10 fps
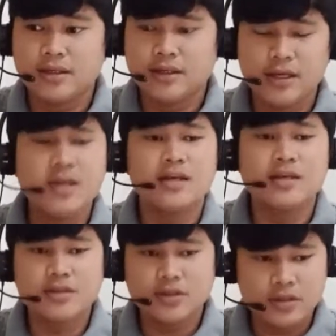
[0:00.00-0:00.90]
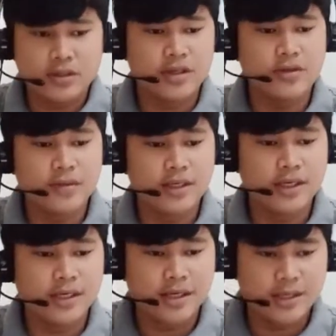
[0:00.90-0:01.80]
He is
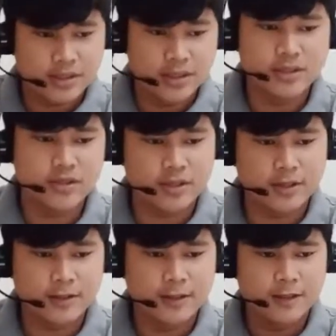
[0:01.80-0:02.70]
continually existing.